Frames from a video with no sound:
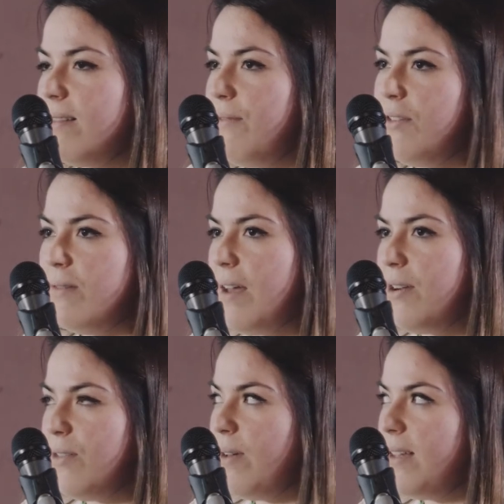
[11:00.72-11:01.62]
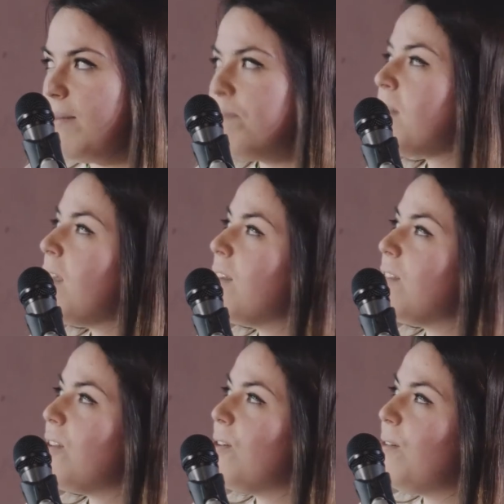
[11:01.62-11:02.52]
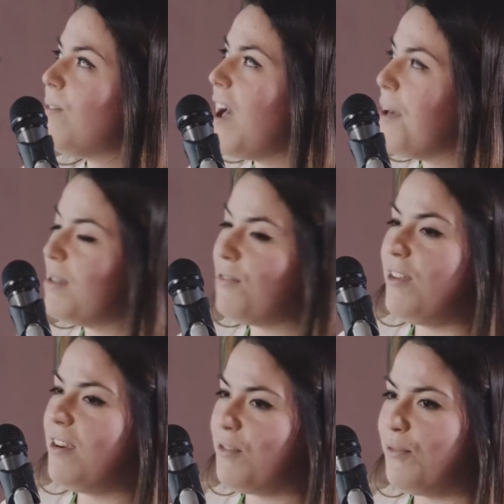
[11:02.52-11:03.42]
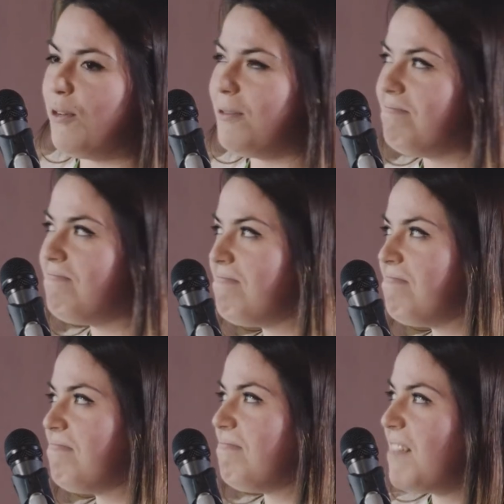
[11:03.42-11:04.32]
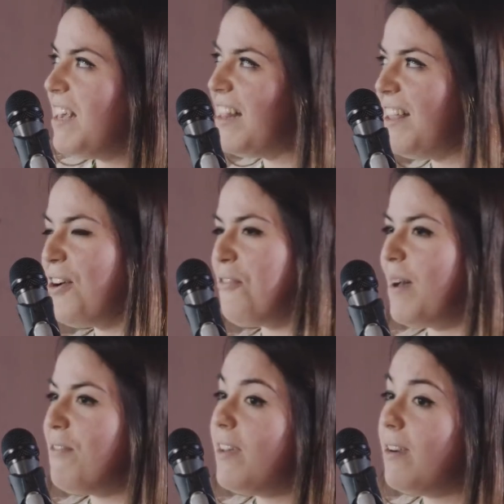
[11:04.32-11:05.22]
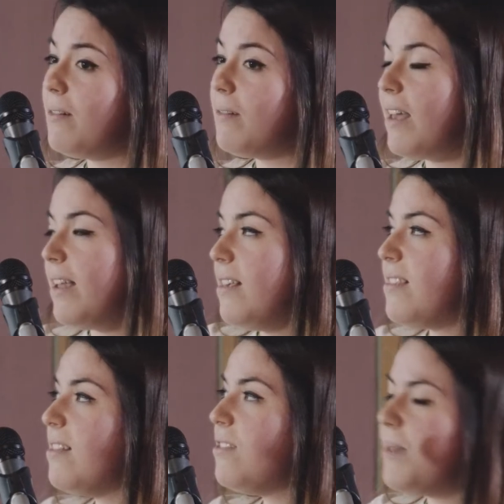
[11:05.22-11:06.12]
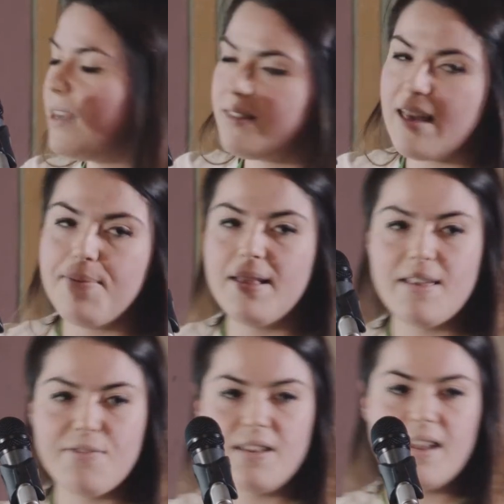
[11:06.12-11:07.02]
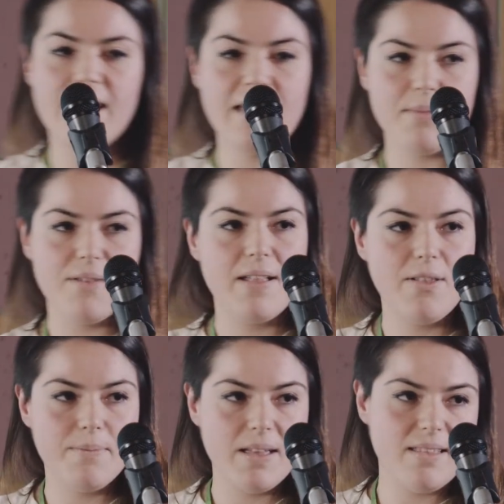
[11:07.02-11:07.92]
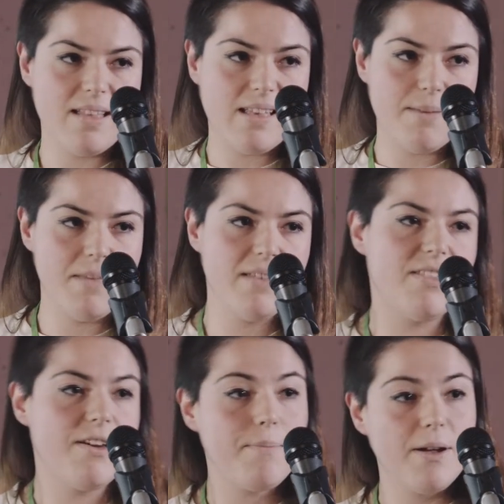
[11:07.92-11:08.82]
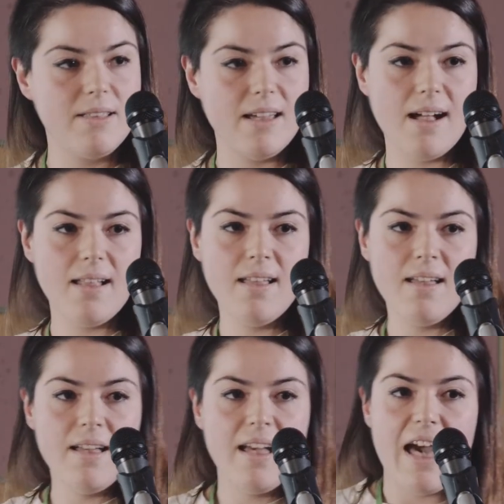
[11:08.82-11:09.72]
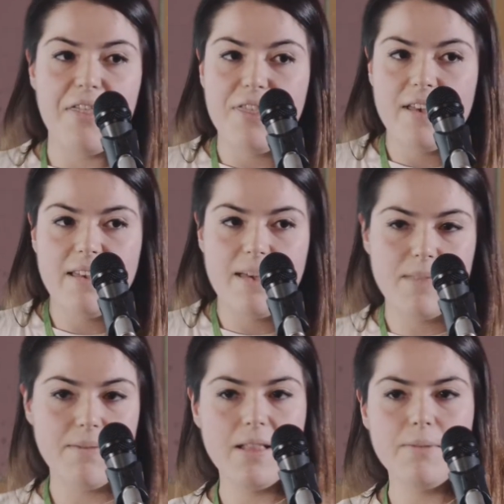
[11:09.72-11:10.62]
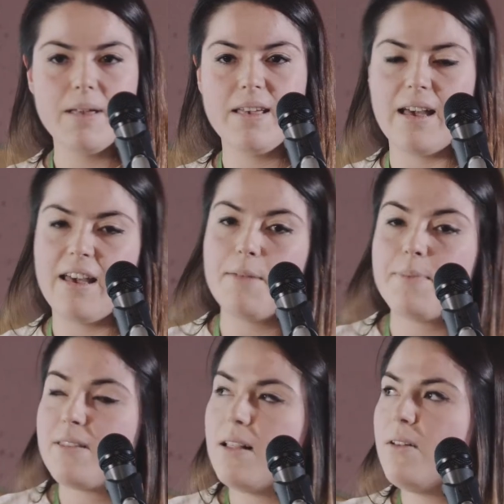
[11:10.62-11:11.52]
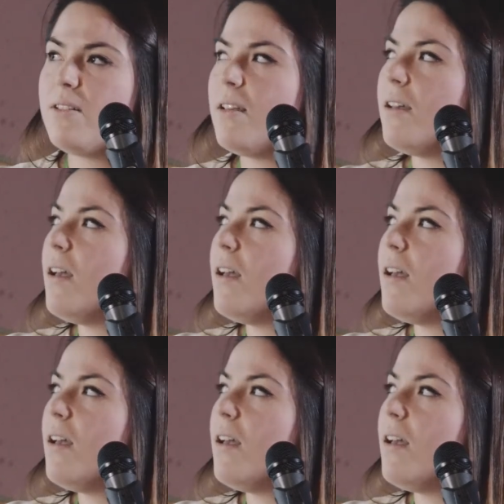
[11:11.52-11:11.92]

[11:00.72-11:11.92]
if you never do it. So I made Fears for healing of my fear. And it's also because I believe in a game development that can be therapeutical. I think game development can help us a lot